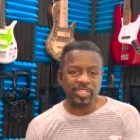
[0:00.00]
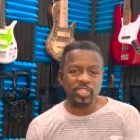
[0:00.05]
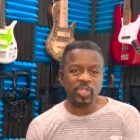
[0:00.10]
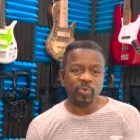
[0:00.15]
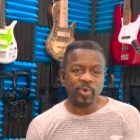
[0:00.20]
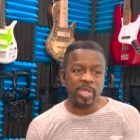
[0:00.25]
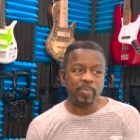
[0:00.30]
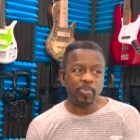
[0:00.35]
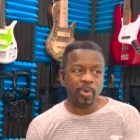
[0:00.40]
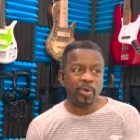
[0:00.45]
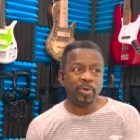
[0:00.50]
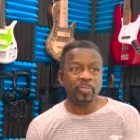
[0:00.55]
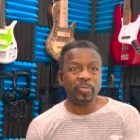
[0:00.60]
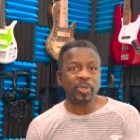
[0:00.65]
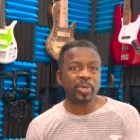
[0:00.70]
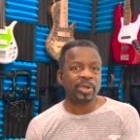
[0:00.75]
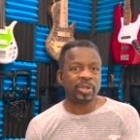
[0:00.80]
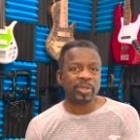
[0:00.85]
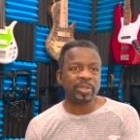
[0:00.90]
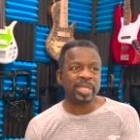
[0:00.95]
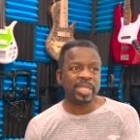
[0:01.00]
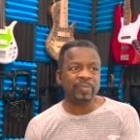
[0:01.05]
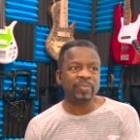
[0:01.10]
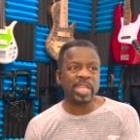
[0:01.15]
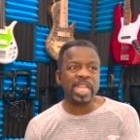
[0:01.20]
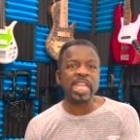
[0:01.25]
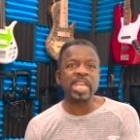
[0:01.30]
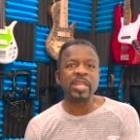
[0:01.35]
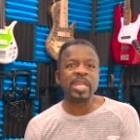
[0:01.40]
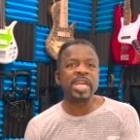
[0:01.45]
The great part, the
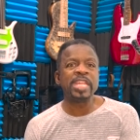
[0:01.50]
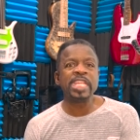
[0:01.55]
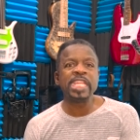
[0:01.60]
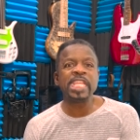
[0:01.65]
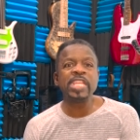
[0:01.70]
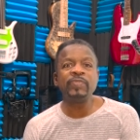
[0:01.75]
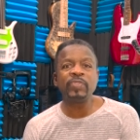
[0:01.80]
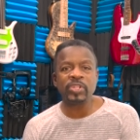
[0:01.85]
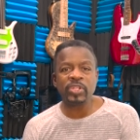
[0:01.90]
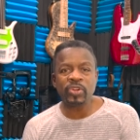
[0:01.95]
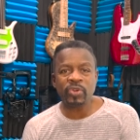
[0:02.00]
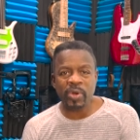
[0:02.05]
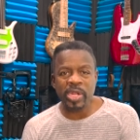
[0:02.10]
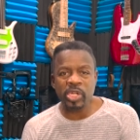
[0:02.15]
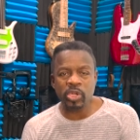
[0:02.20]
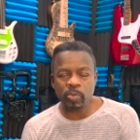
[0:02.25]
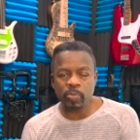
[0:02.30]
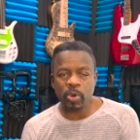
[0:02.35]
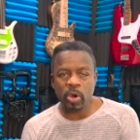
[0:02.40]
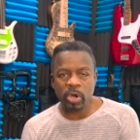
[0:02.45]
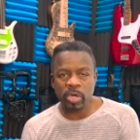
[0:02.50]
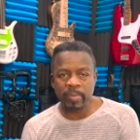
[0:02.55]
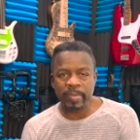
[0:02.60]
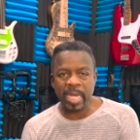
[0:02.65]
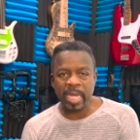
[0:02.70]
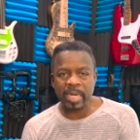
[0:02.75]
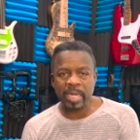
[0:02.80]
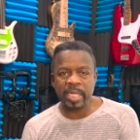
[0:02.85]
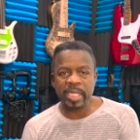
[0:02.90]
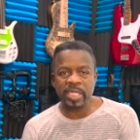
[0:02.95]
an even greater part
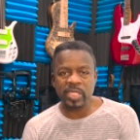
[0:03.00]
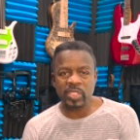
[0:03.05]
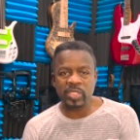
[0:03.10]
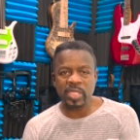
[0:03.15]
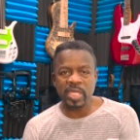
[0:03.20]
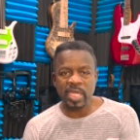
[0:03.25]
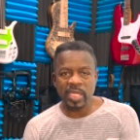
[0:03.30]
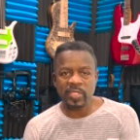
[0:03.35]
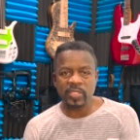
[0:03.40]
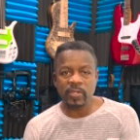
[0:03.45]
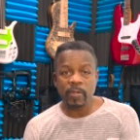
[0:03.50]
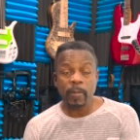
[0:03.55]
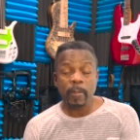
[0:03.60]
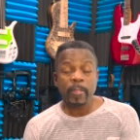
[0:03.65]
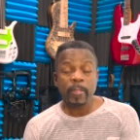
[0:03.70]
about it is this,